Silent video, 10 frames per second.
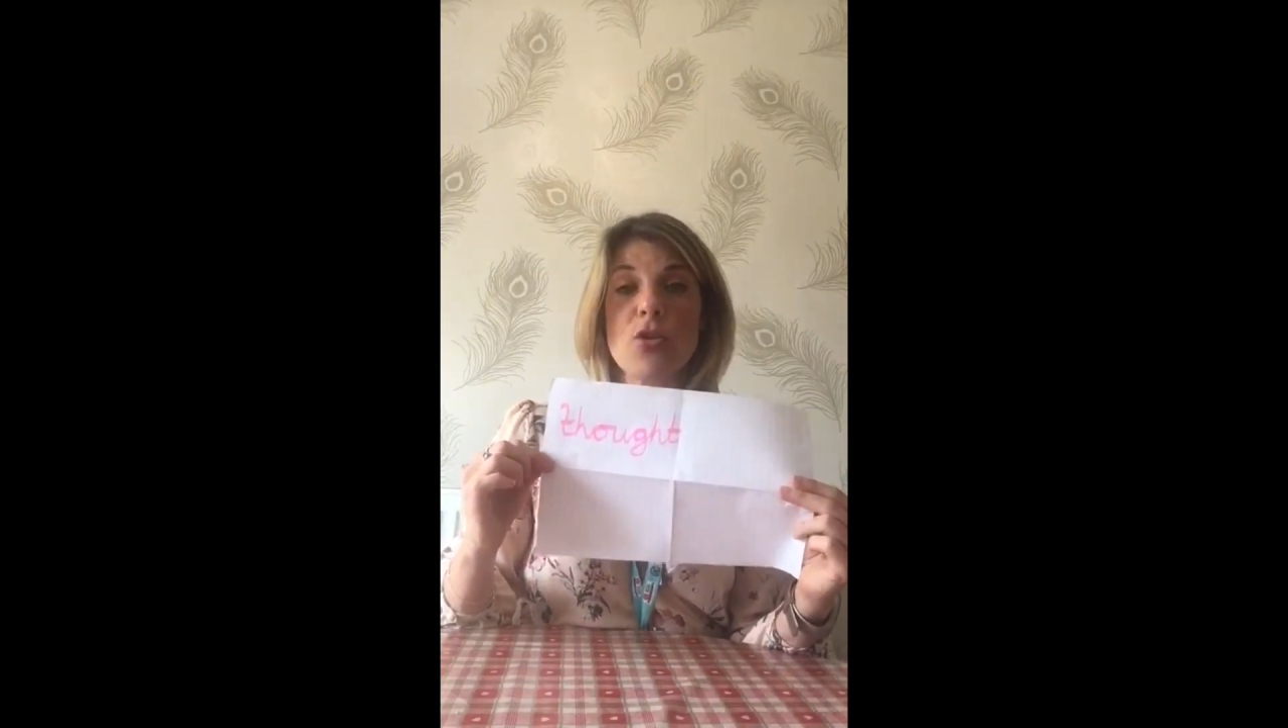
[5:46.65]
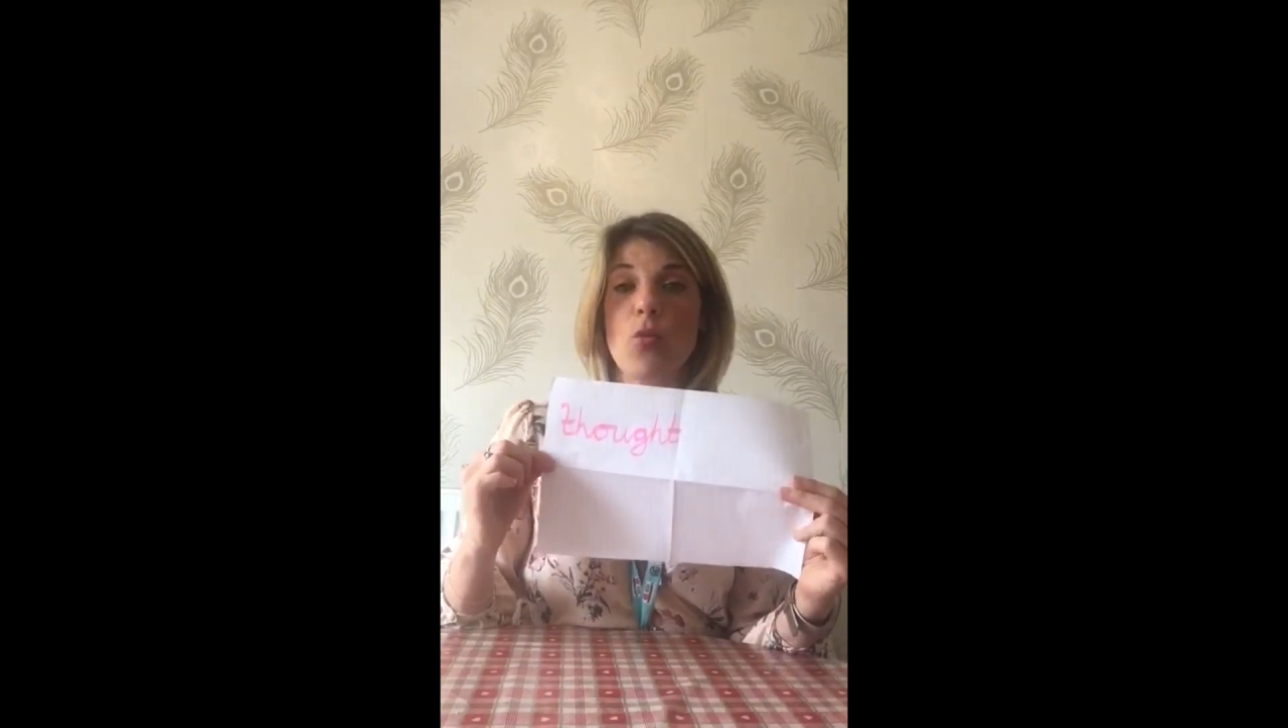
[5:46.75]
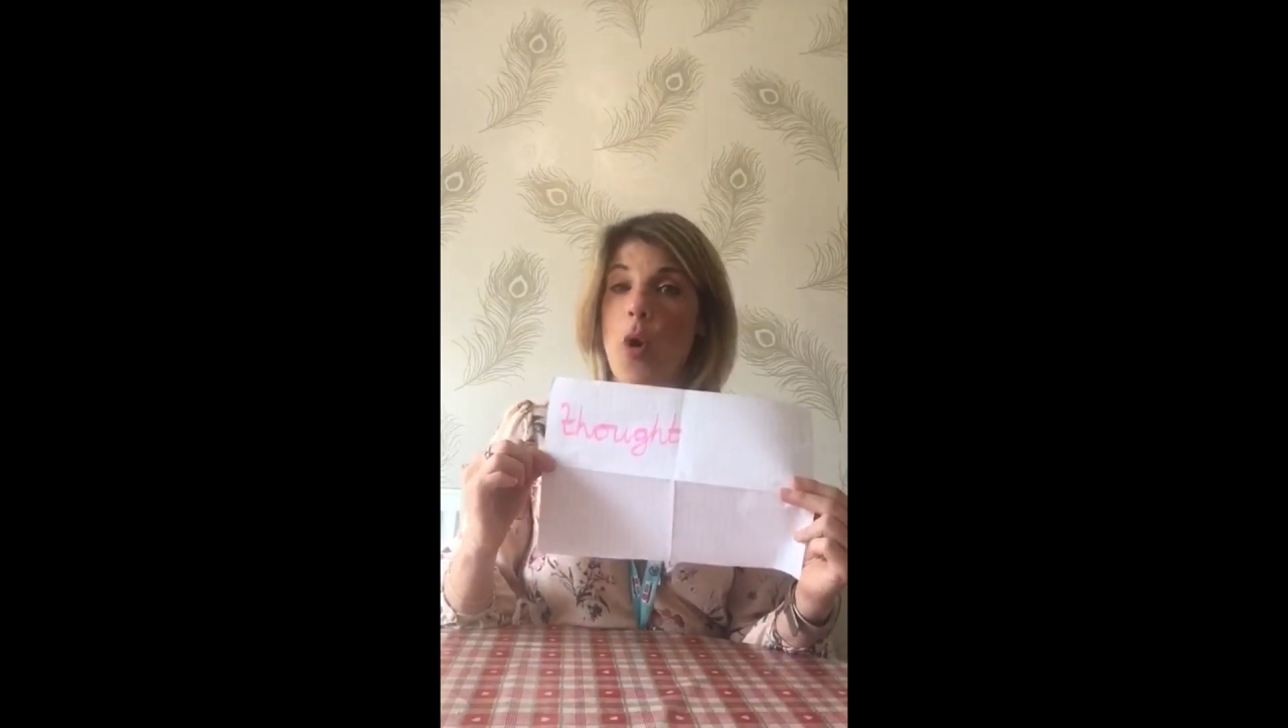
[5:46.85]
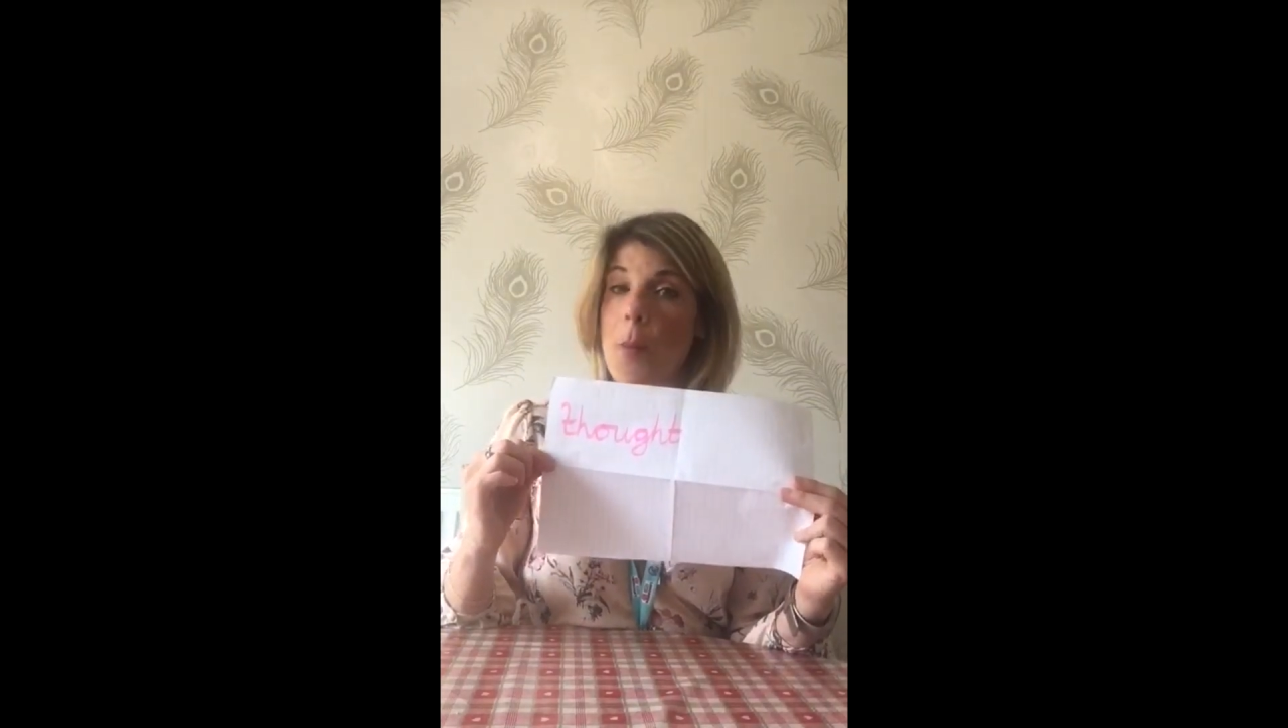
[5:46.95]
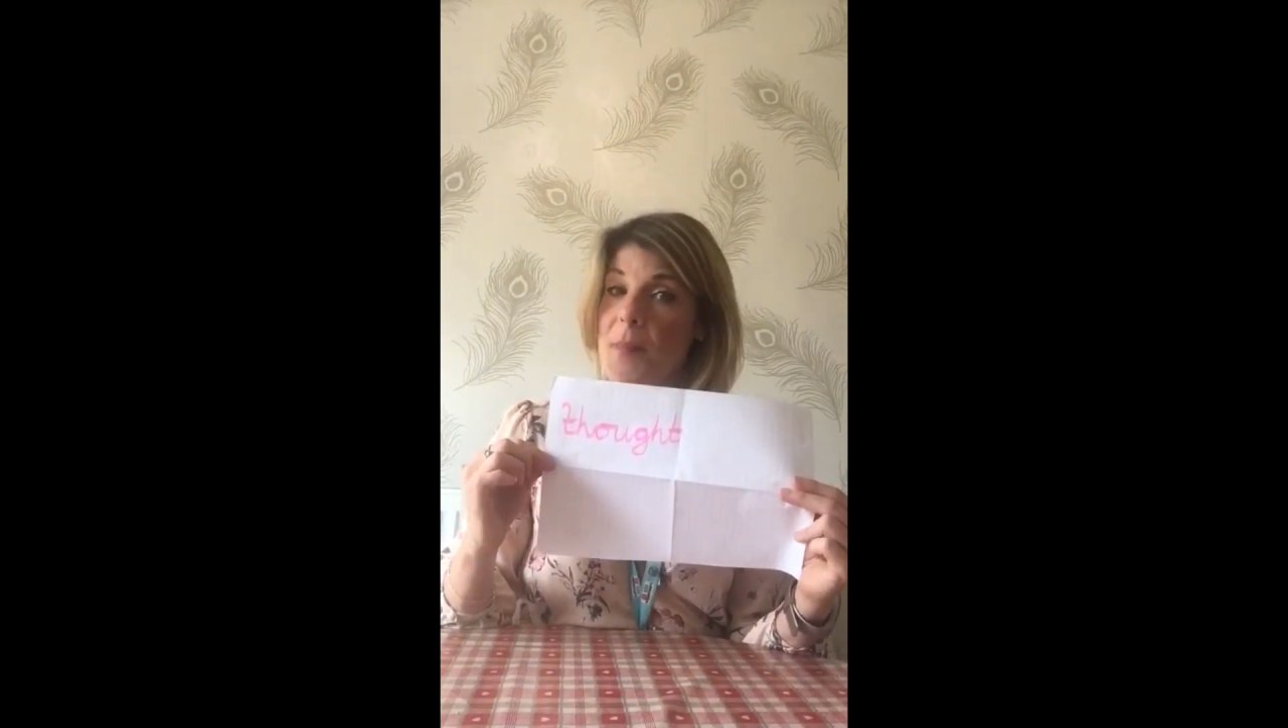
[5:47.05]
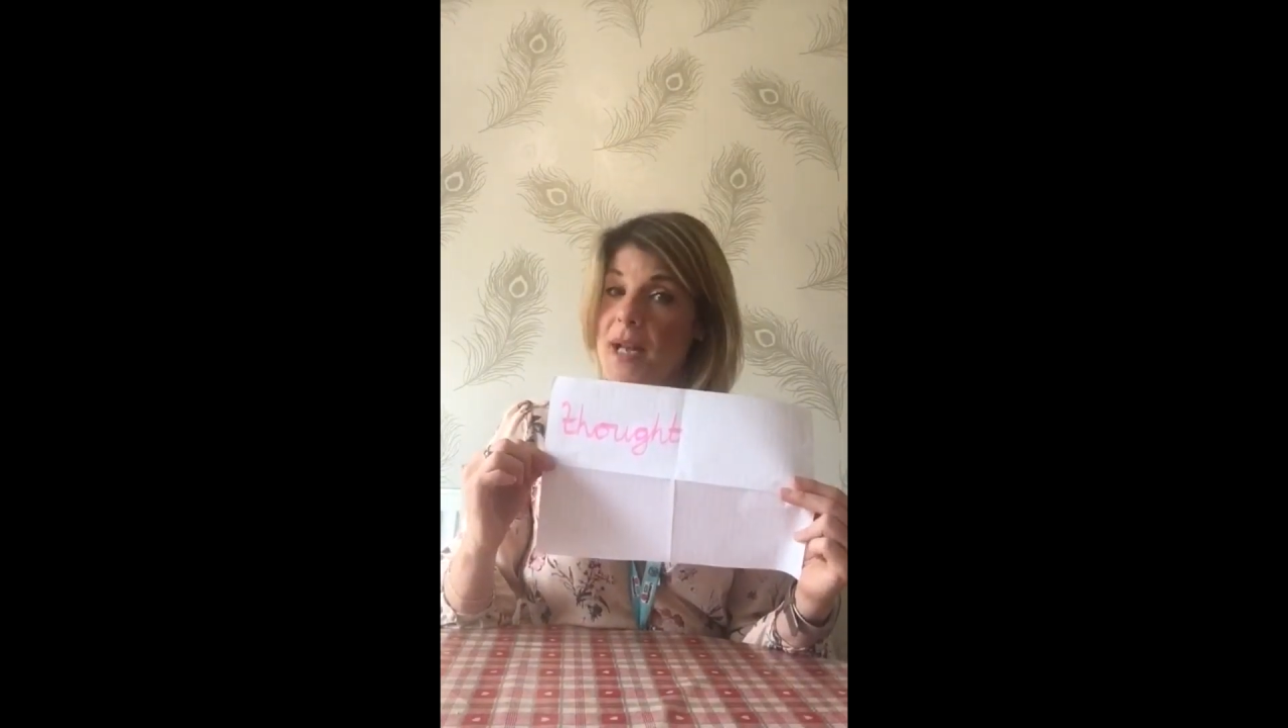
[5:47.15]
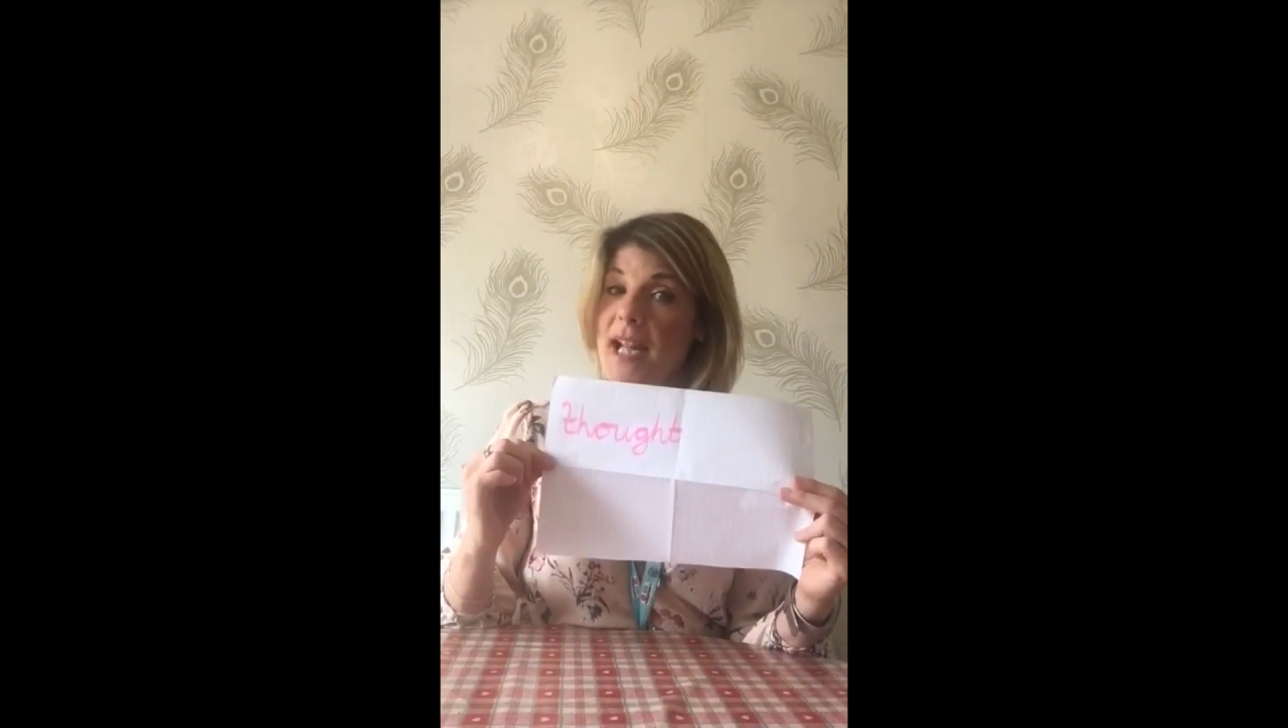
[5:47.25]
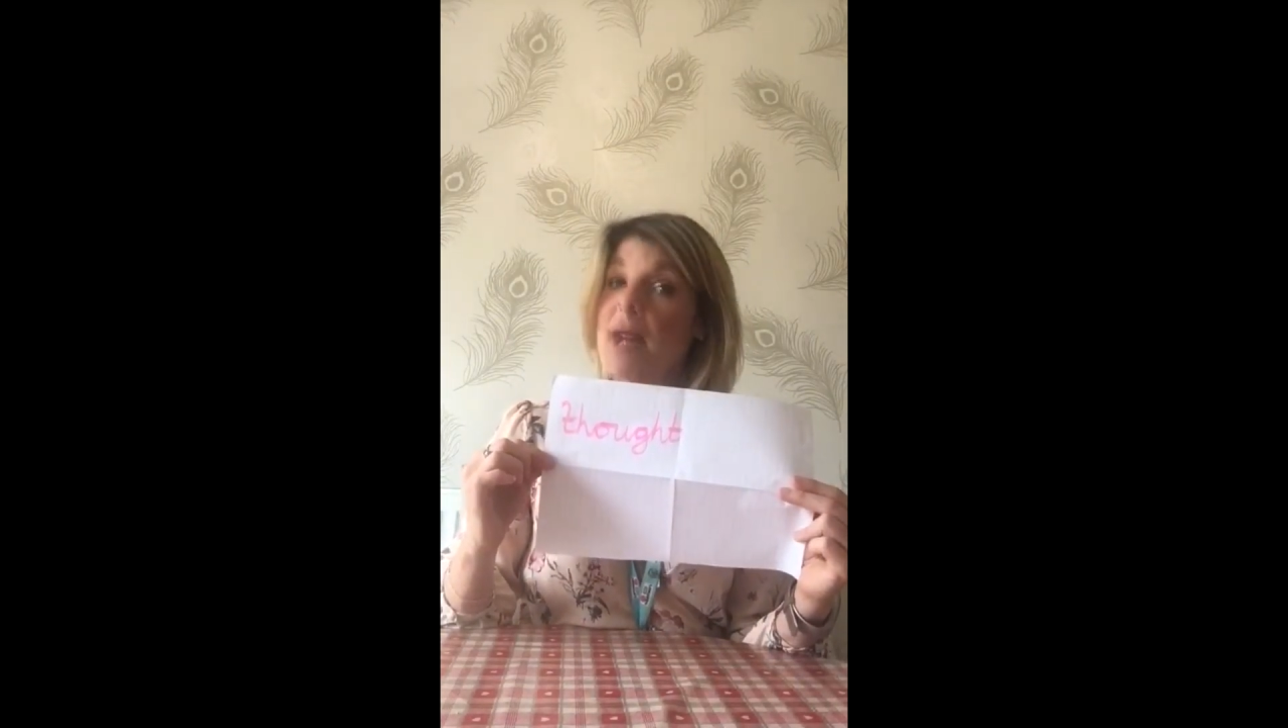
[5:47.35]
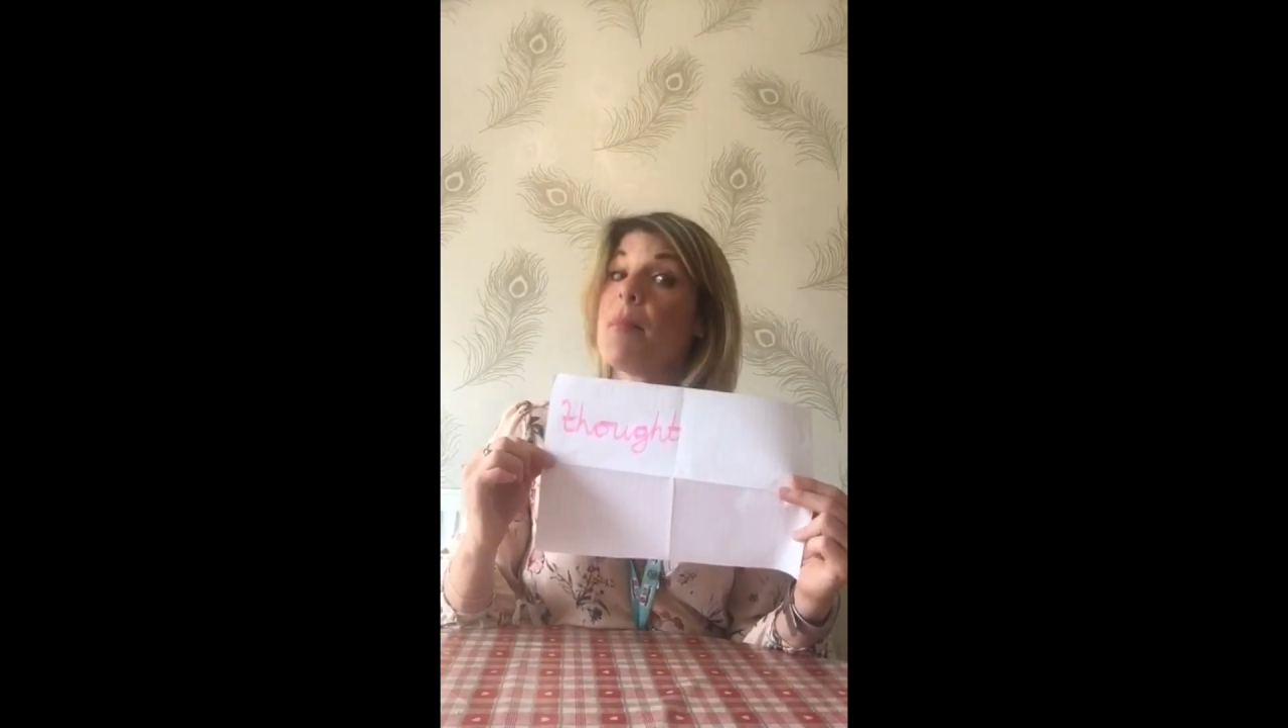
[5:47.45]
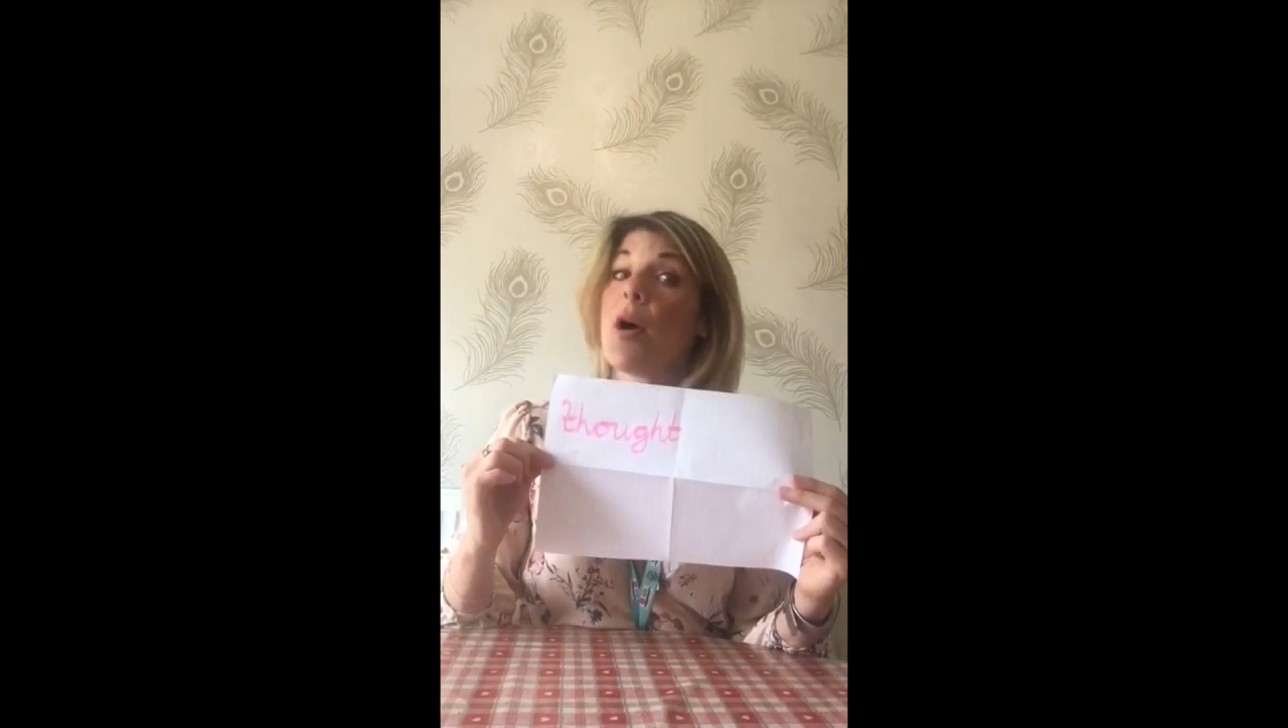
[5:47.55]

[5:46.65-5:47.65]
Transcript: to 1 minute,